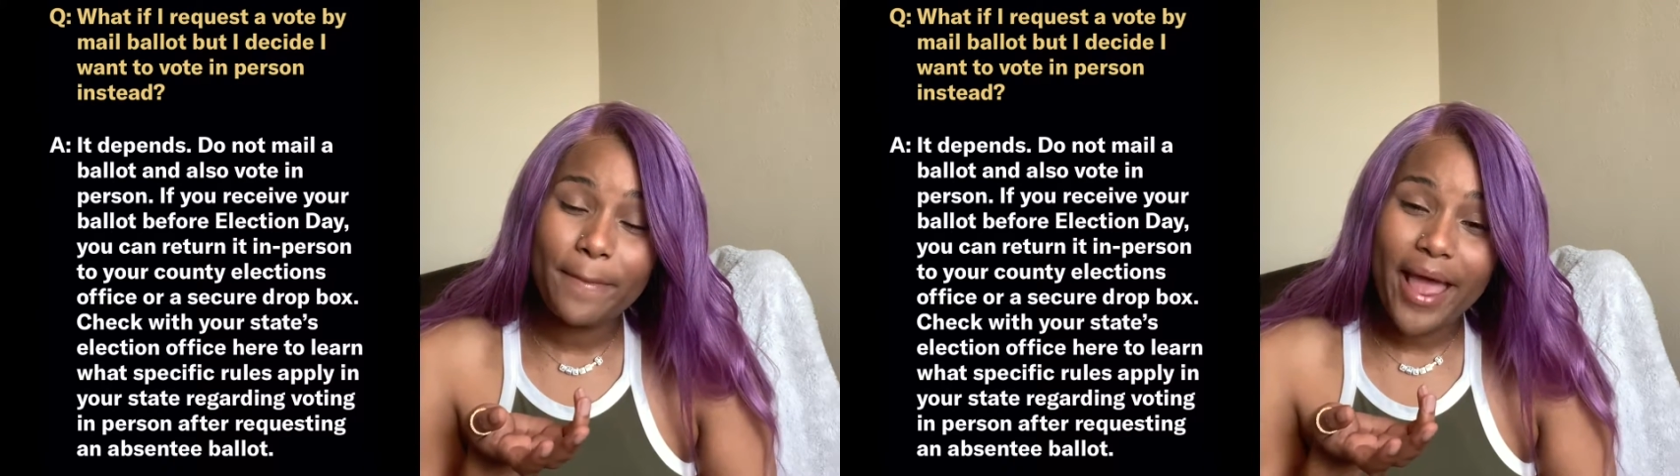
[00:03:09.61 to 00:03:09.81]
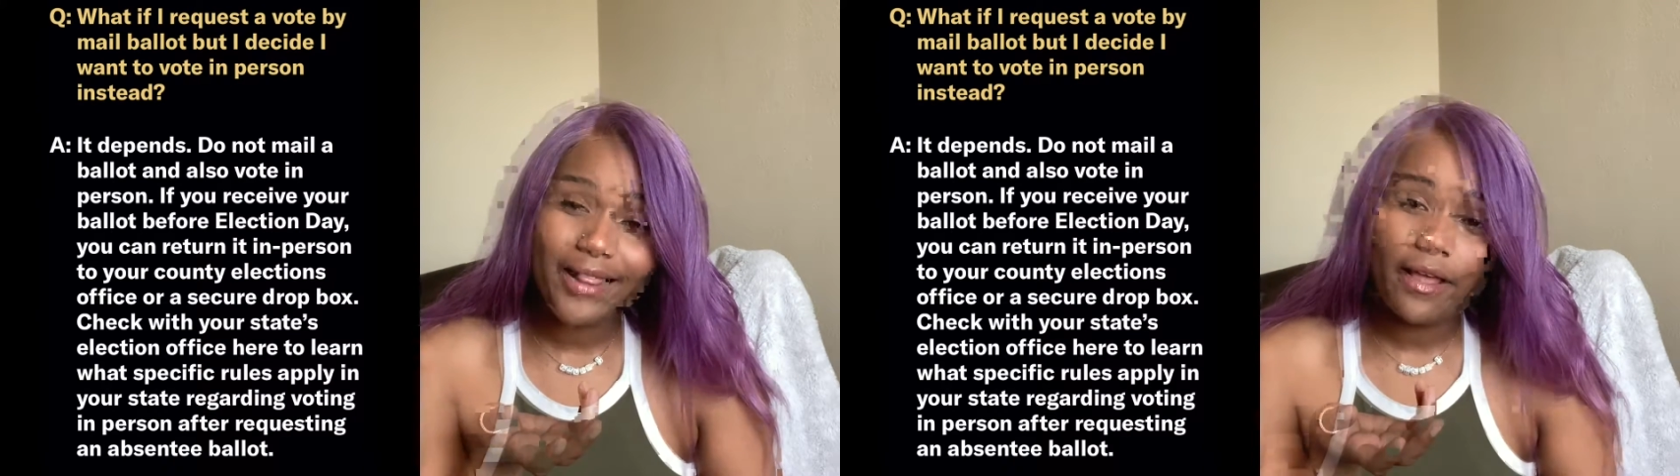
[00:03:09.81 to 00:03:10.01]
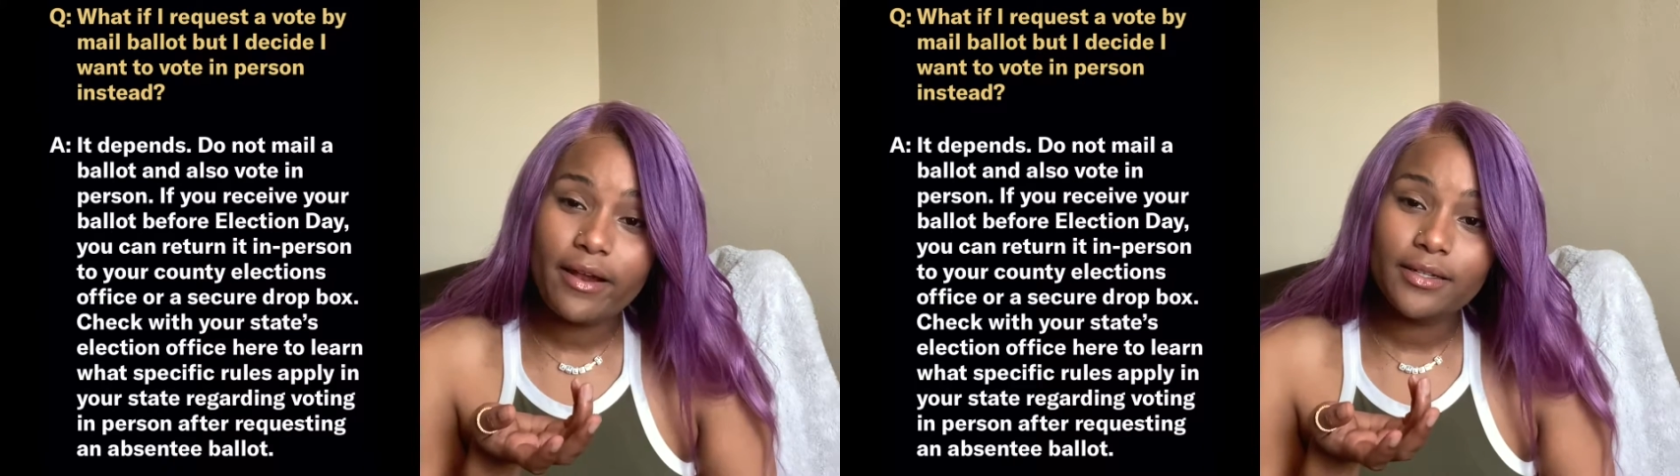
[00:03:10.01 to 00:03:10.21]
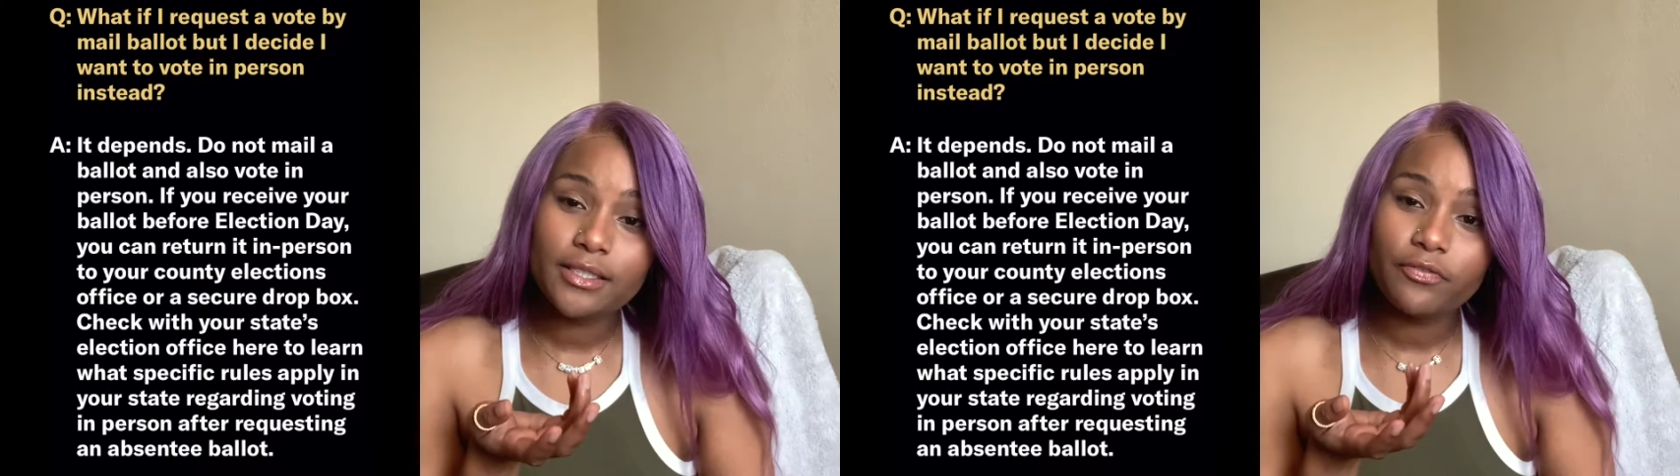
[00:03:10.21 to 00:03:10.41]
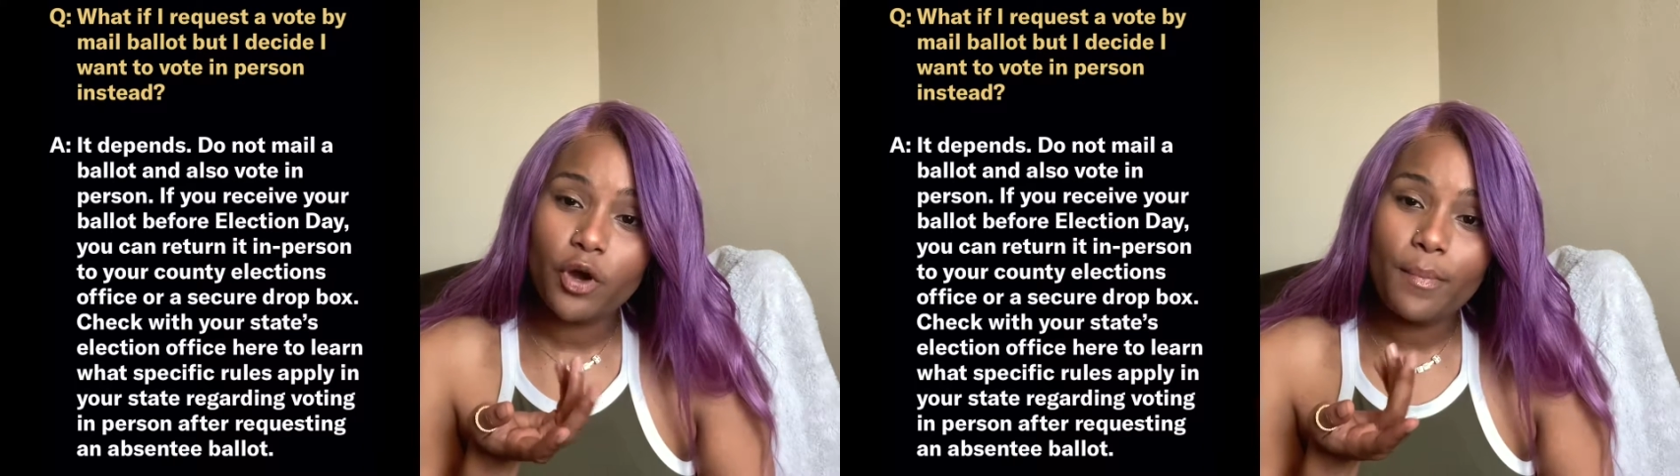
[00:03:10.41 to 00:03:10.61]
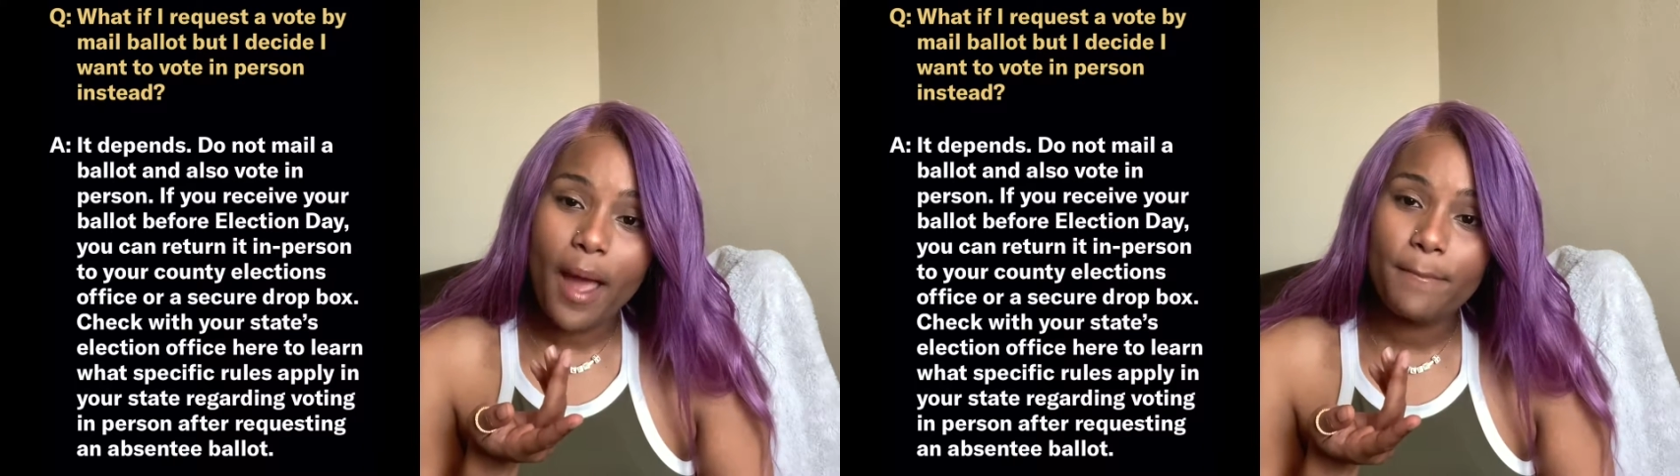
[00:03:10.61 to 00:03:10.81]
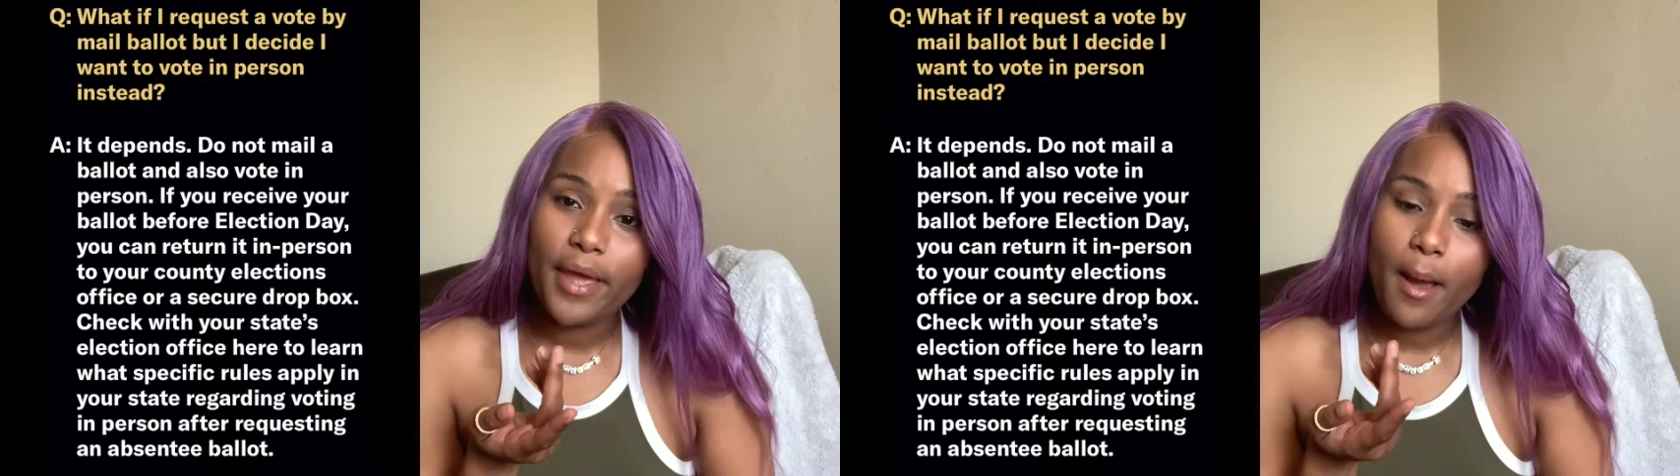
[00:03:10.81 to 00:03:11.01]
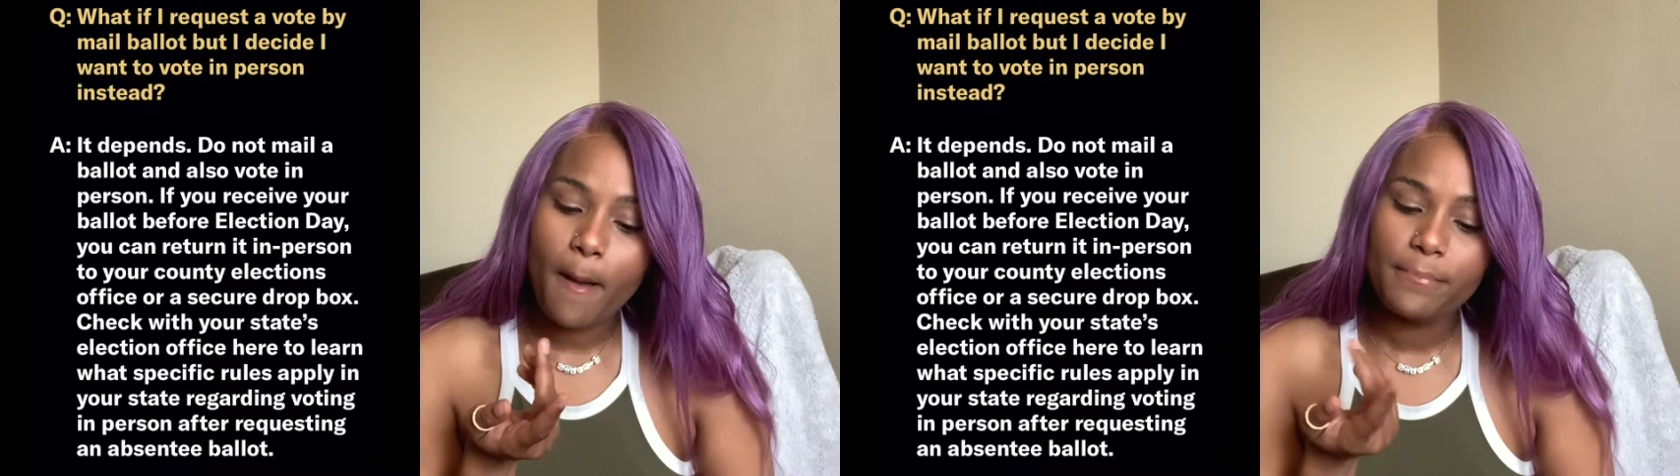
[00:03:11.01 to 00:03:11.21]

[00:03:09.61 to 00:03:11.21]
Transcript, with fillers: ballot to vote by mail,